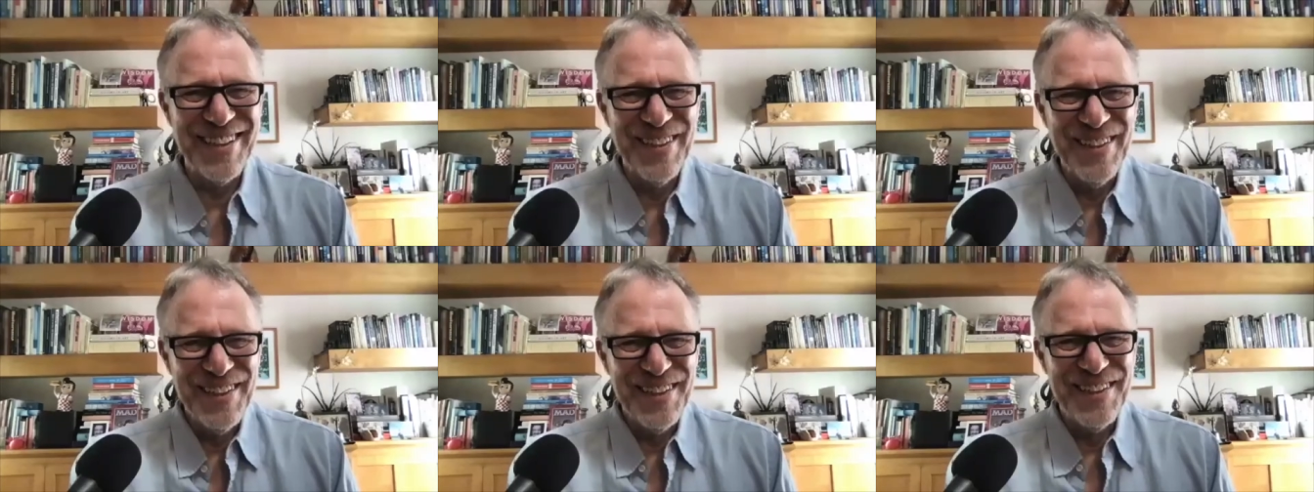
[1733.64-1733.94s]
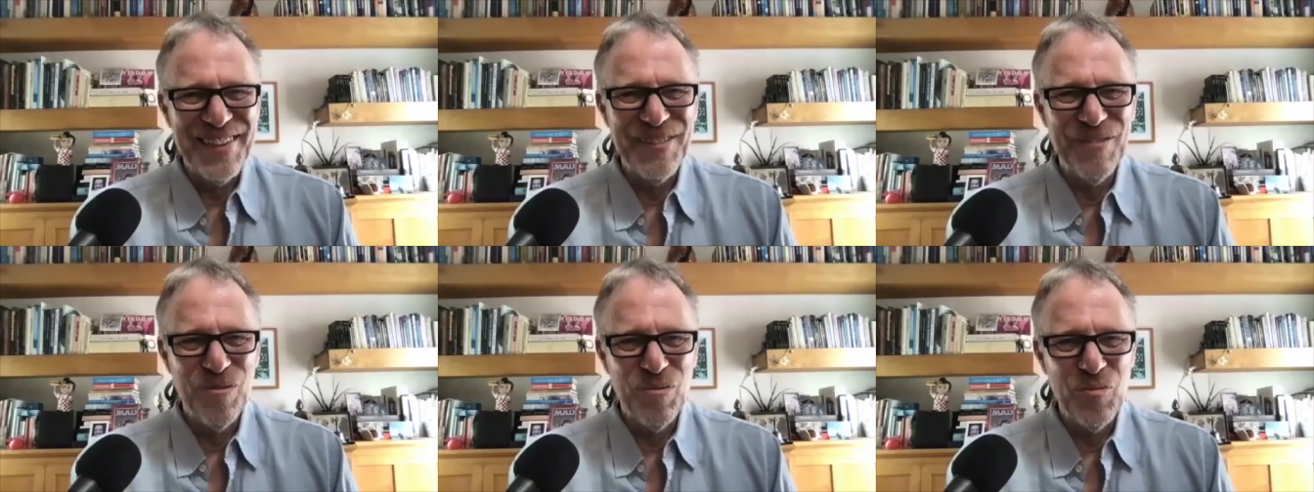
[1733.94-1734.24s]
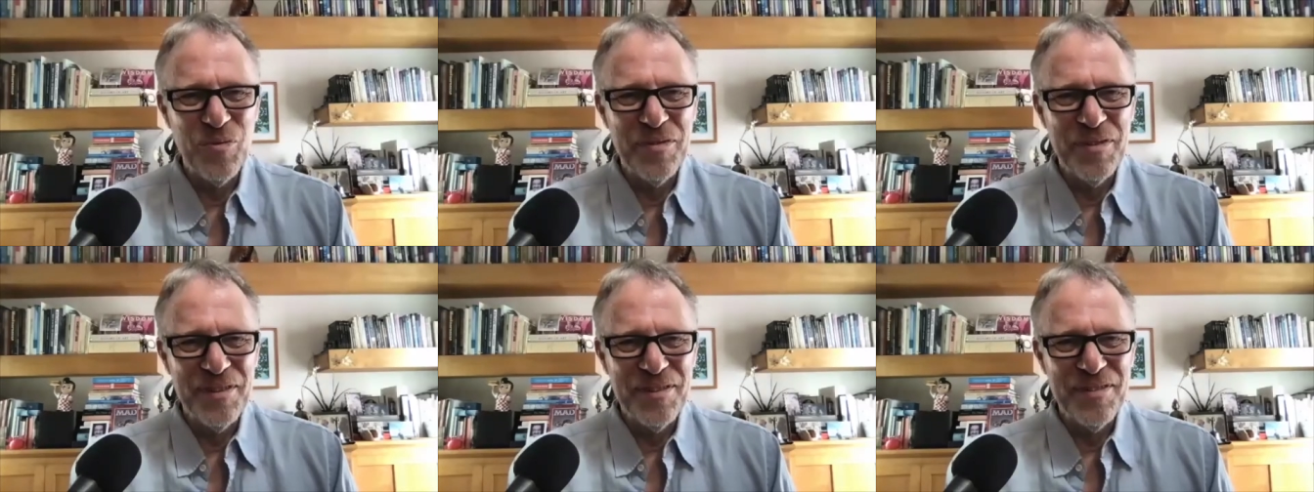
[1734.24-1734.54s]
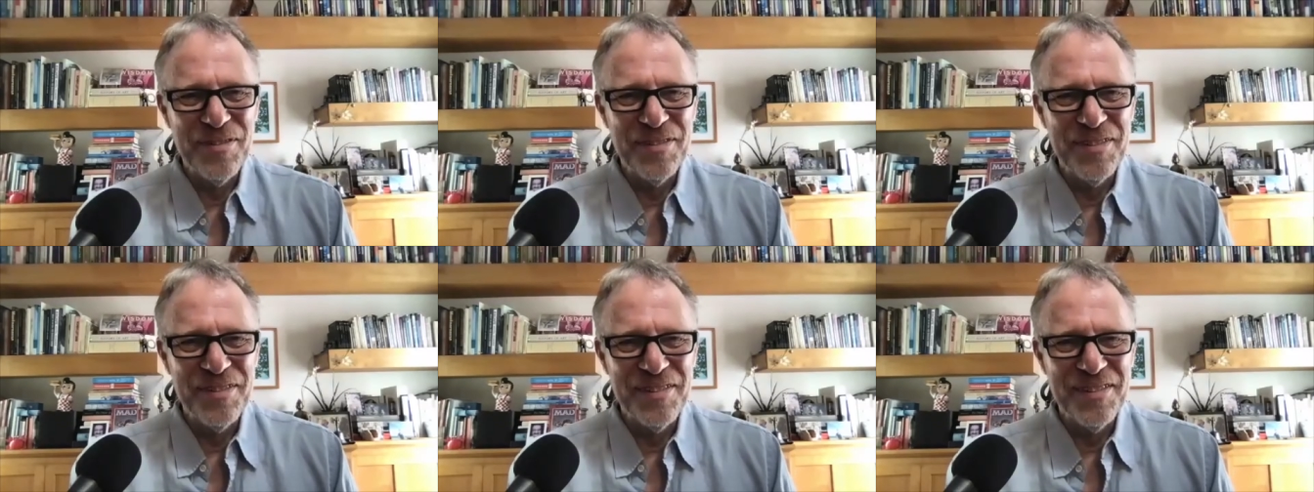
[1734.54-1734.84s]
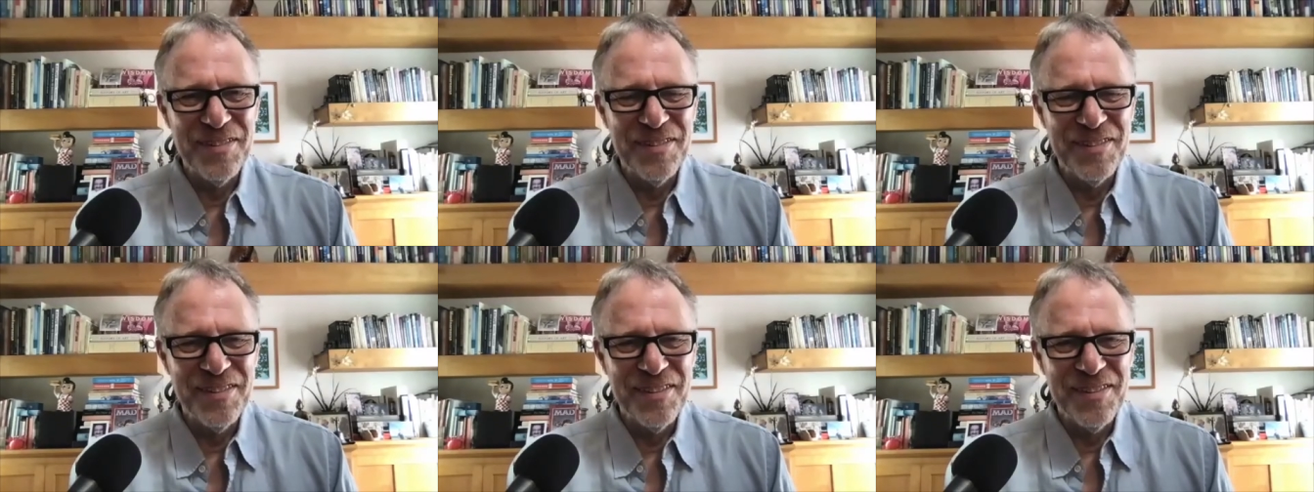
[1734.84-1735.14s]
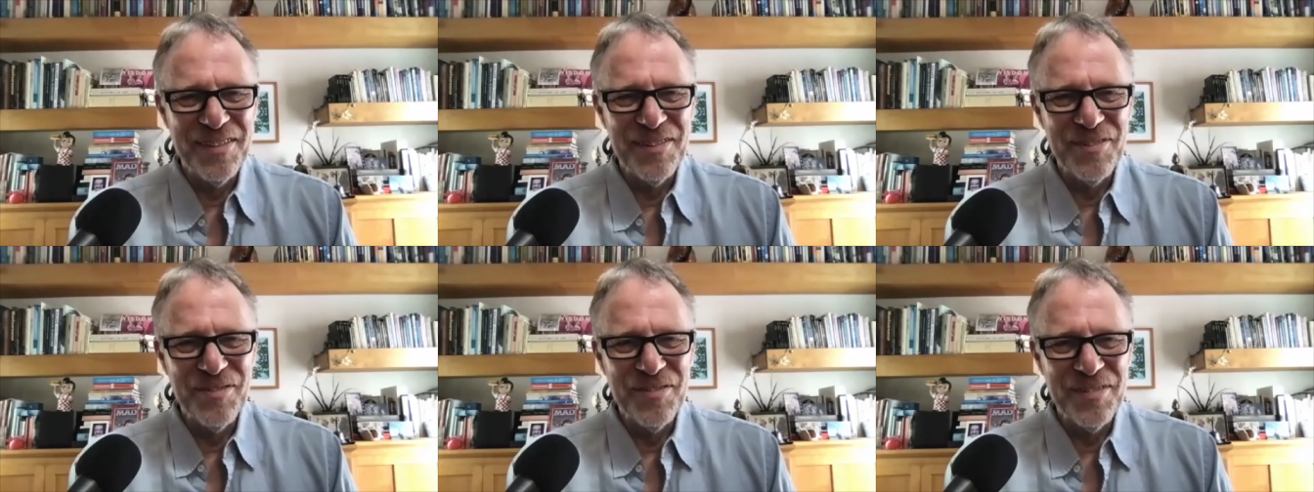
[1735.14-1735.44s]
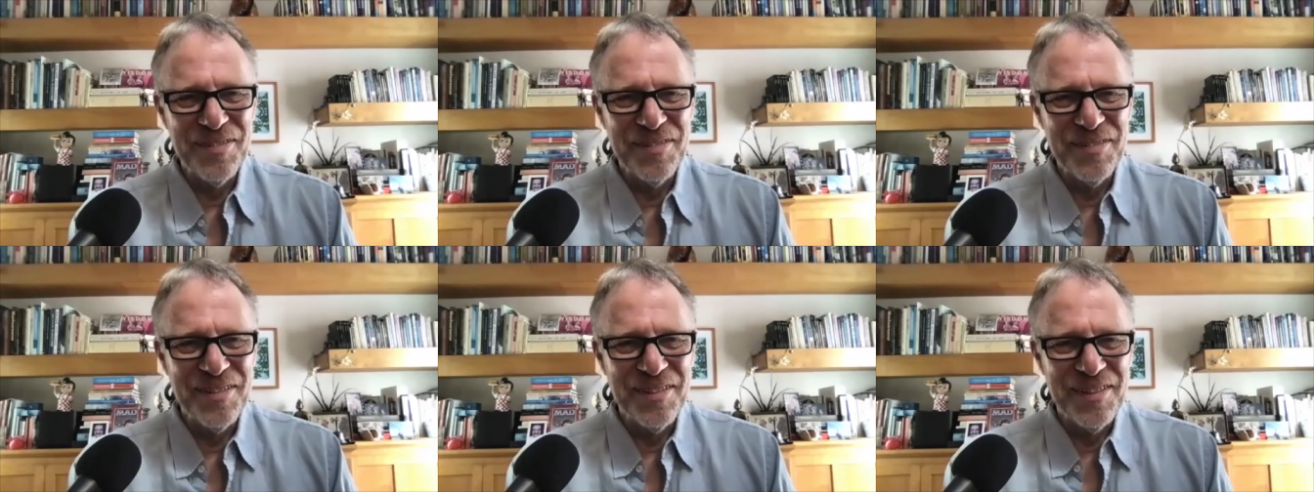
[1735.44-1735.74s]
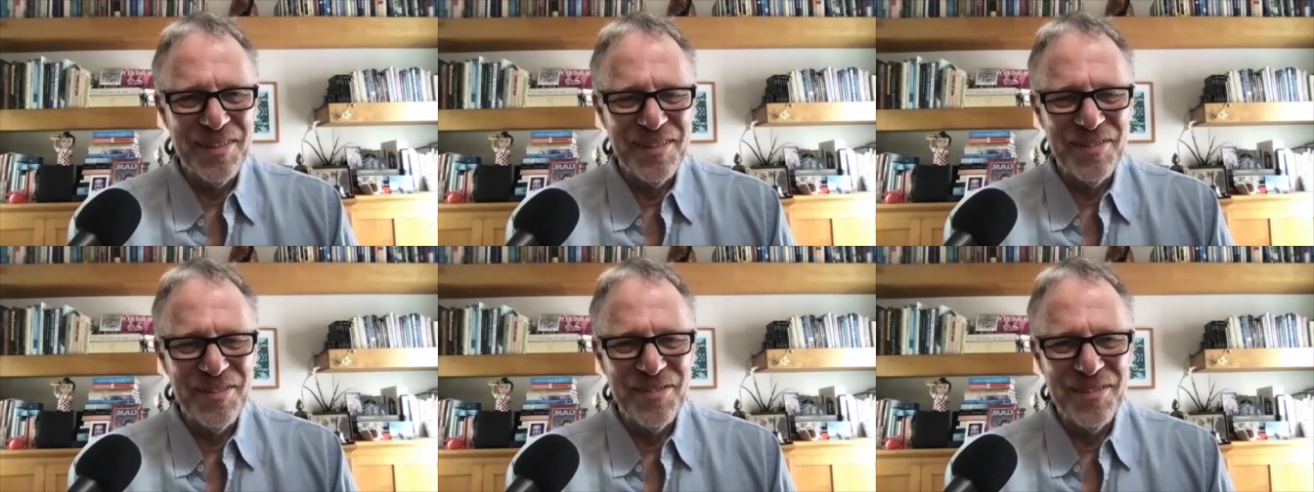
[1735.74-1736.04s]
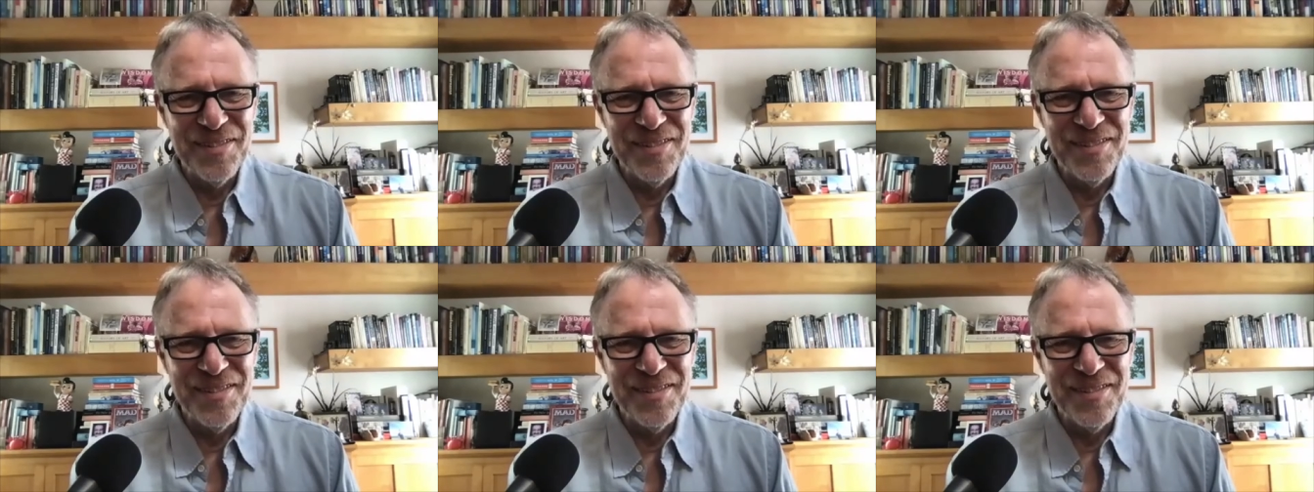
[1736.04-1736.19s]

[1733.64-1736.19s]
and what do you think would be a suitable punishment for